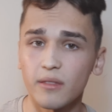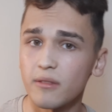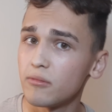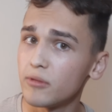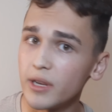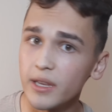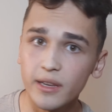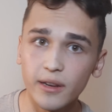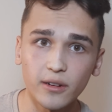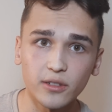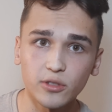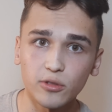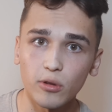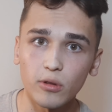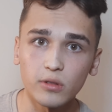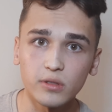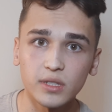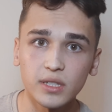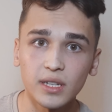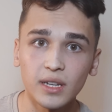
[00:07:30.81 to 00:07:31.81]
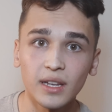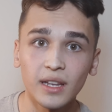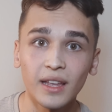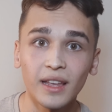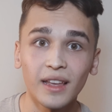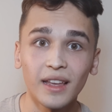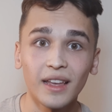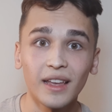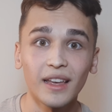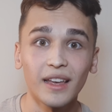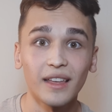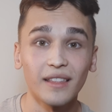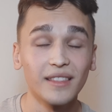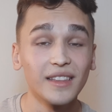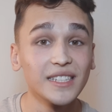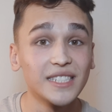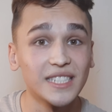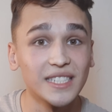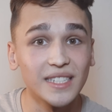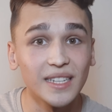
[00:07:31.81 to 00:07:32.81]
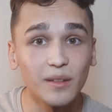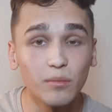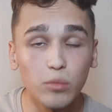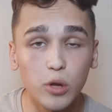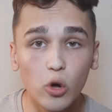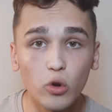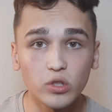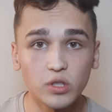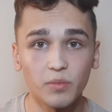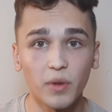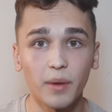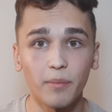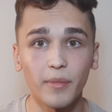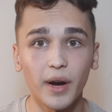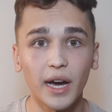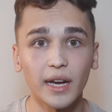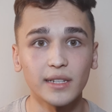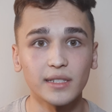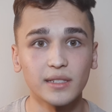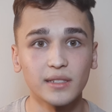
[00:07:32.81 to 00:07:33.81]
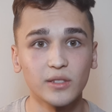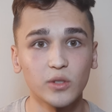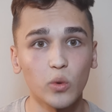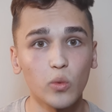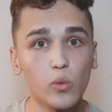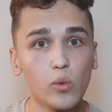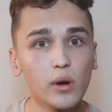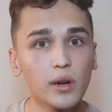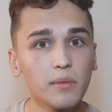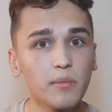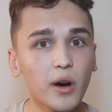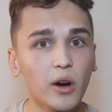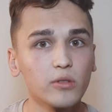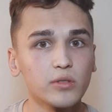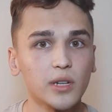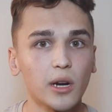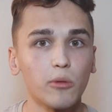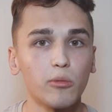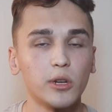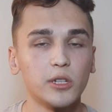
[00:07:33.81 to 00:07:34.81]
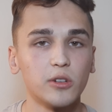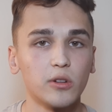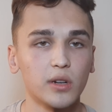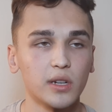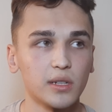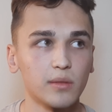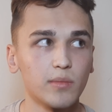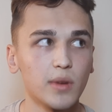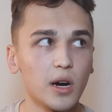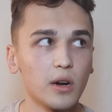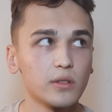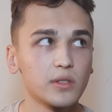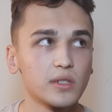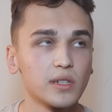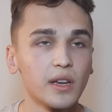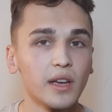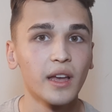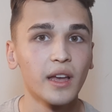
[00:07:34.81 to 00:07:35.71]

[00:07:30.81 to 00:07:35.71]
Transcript: 3 years old, this still blows my mind. So what amount are we talking about?